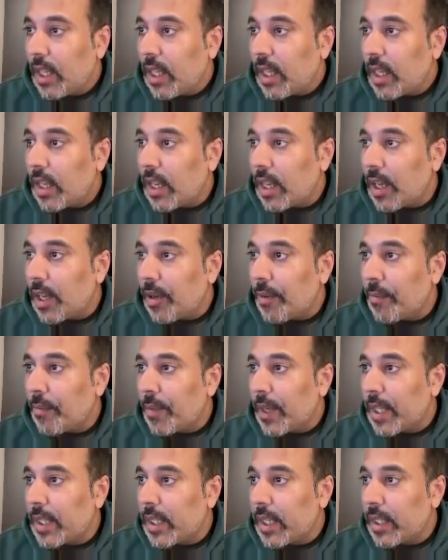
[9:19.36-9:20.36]

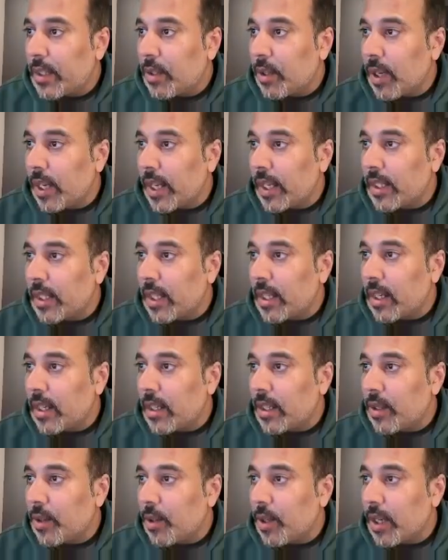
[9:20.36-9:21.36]
And then, like the
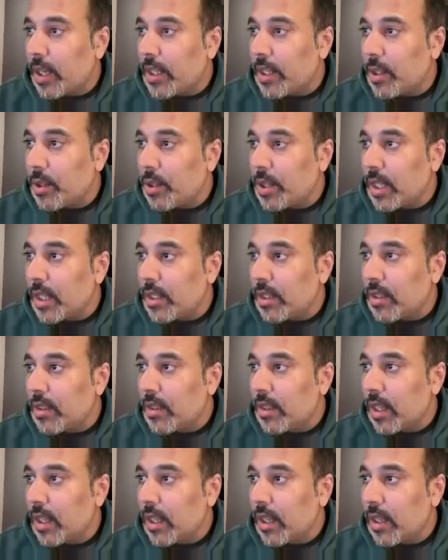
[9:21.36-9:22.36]
controller
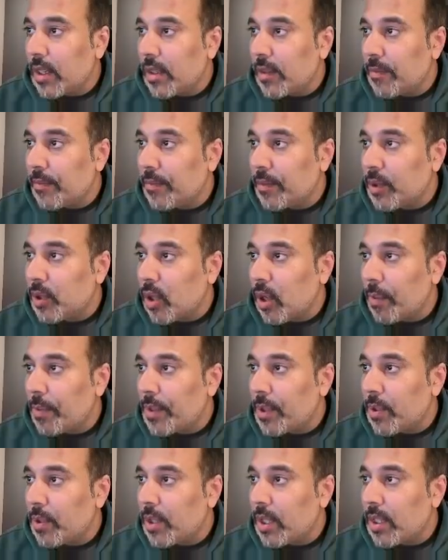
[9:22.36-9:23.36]
uses shop
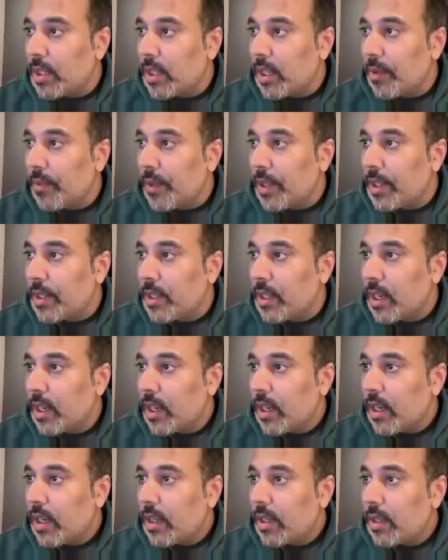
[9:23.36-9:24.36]
user service
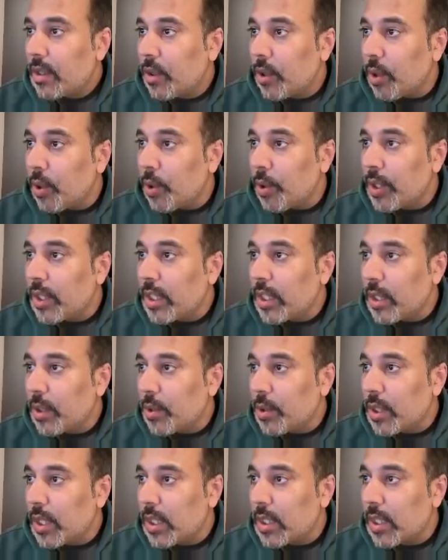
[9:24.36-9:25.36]
to load the
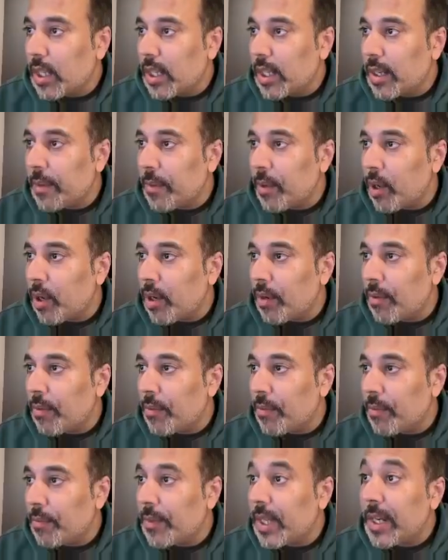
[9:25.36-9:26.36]
user
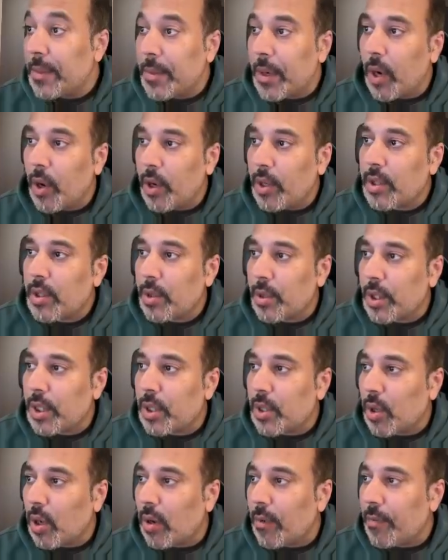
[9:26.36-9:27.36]
that belongs to the
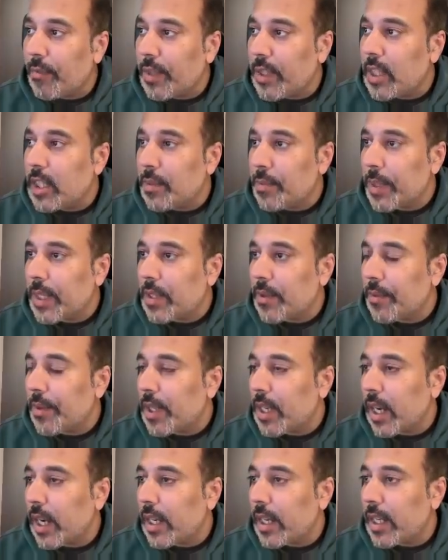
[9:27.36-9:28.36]
shop with the
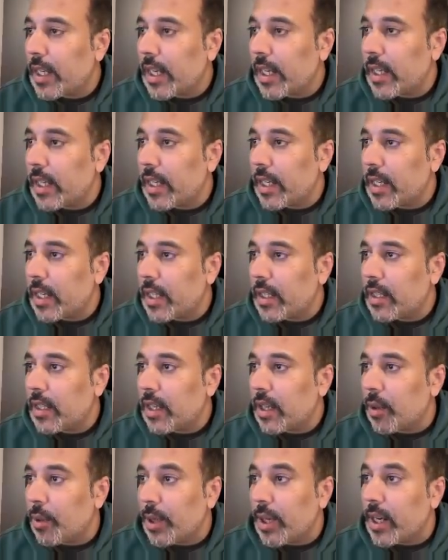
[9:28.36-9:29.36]
specific ID and return the
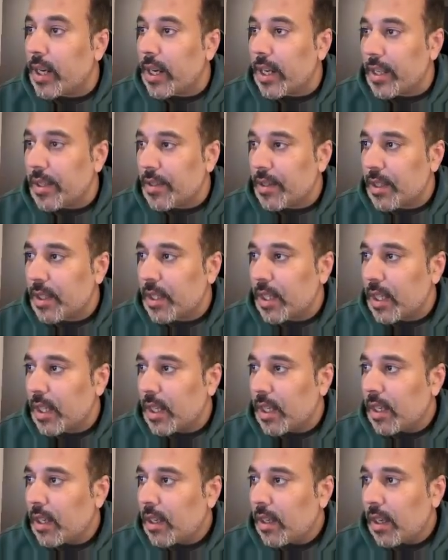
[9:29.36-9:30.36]
loaded list,
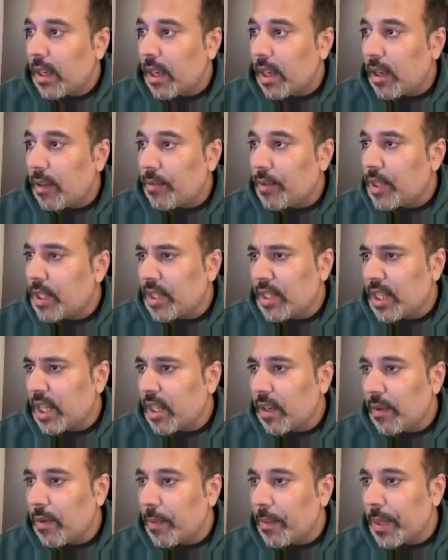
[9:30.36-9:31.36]
which is
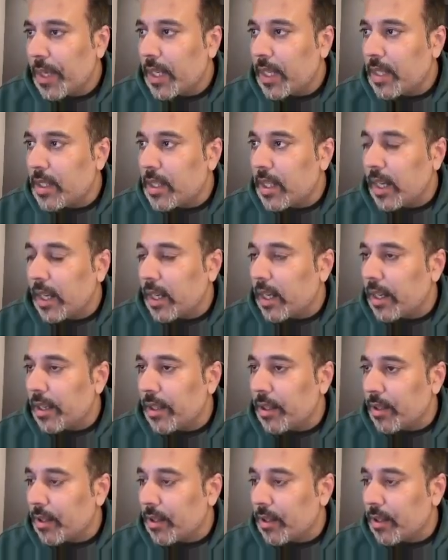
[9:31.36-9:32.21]
kind of a pretty standard,